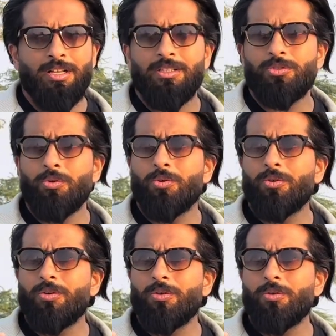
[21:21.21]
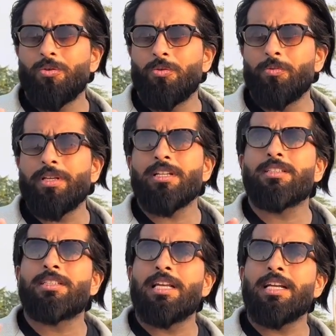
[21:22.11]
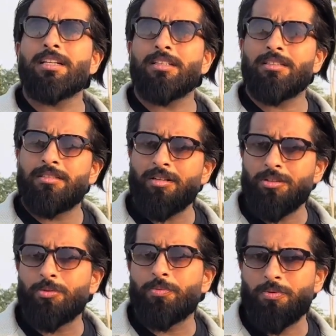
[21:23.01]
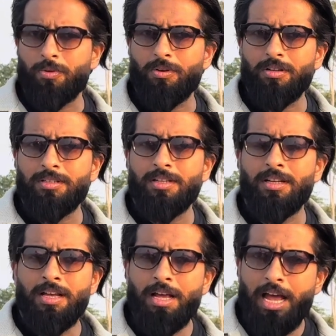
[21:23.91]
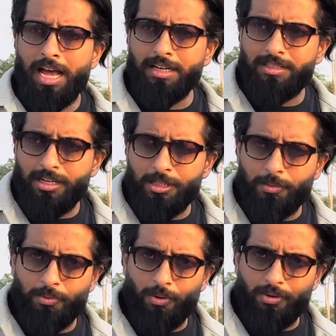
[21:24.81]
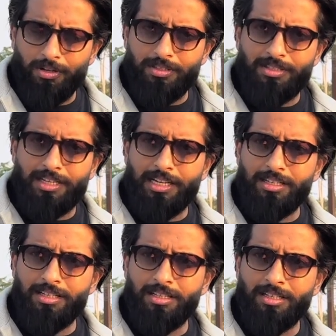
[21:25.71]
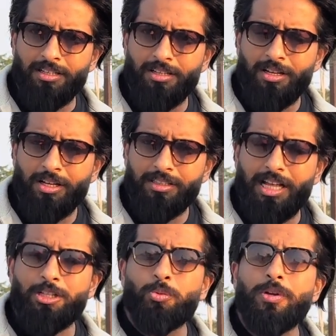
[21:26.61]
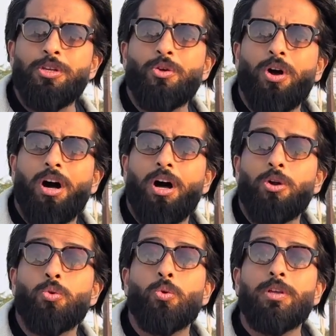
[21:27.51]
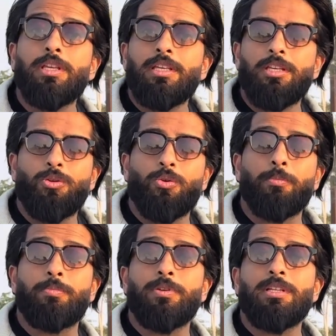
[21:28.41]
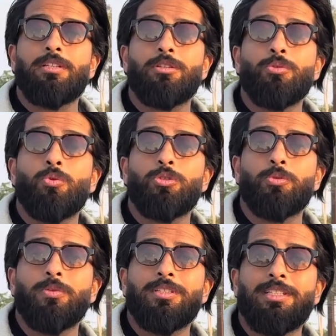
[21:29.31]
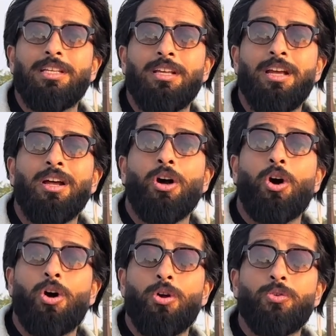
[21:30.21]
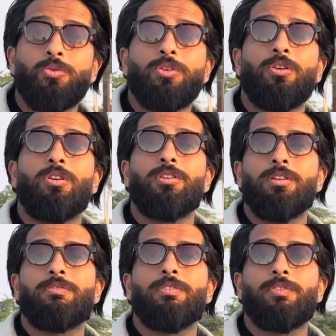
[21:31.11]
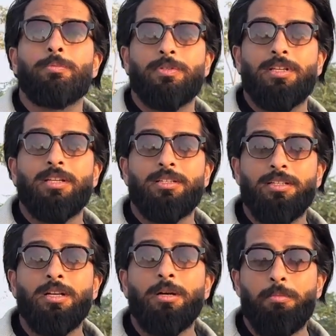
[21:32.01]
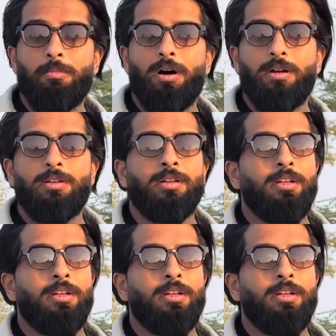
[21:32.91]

So we can select such products, and such products that's when your ROE, your appreciation, goes towards the 150% mark.